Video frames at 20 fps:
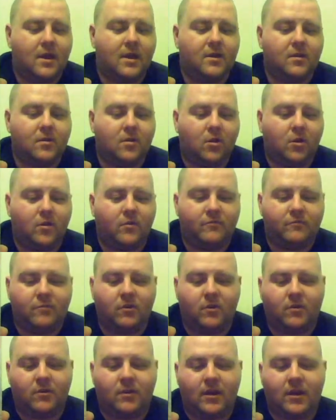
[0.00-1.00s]
And
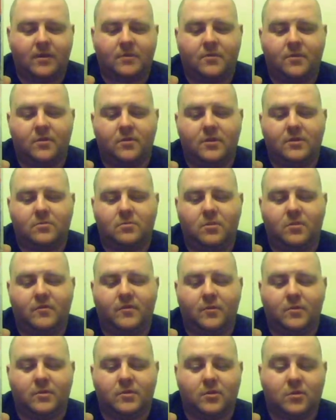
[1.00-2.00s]
overall, I thought this
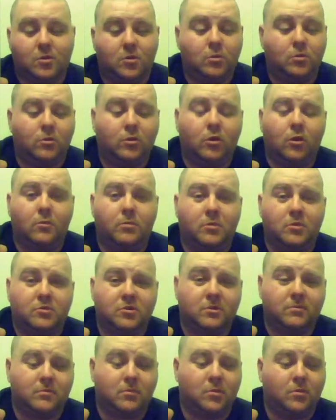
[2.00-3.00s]
movie was a cool
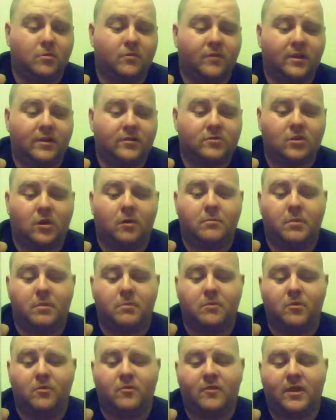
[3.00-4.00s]
low-budget movie,
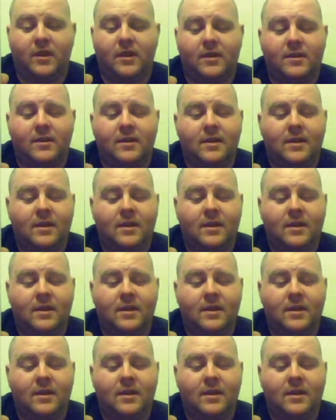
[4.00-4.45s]
zombie movie.